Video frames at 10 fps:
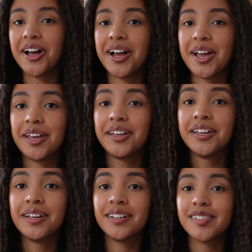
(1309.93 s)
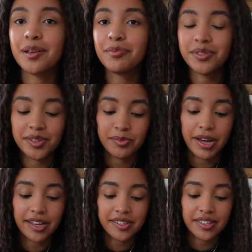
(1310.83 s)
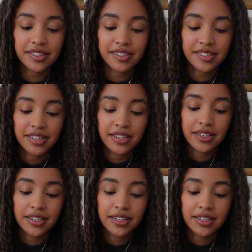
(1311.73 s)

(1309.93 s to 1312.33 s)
I assemble these baskets.